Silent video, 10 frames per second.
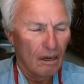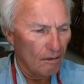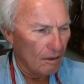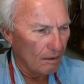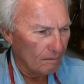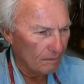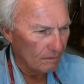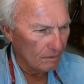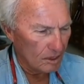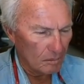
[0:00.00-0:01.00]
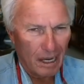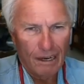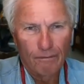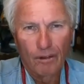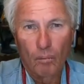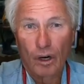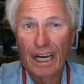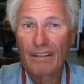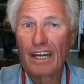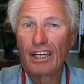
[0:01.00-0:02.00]
a some kind of film
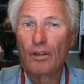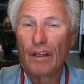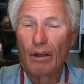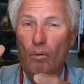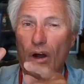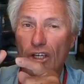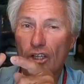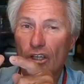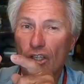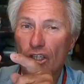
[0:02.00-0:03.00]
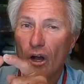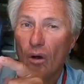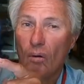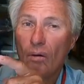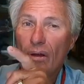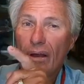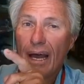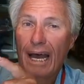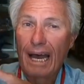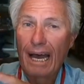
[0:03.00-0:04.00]
work. And then they want you to show
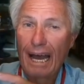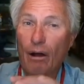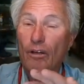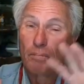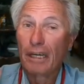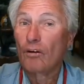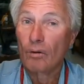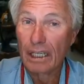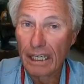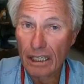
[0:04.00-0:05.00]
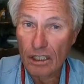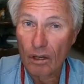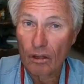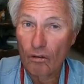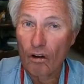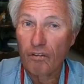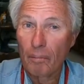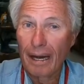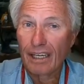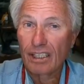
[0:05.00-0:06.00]
how it's being released. So the
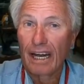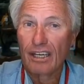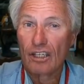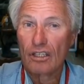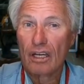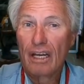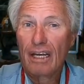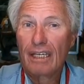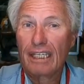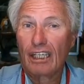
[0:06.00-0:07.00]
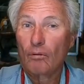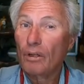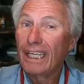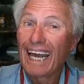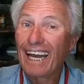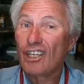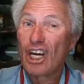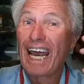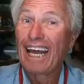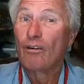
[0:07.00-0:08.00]
Trophy Bass Catch is dealing with
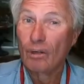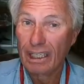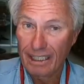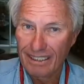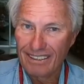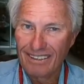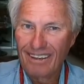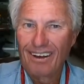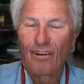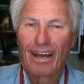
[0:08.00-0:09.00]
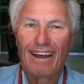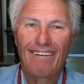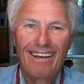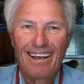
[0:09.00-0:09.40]
catch and release. Okay,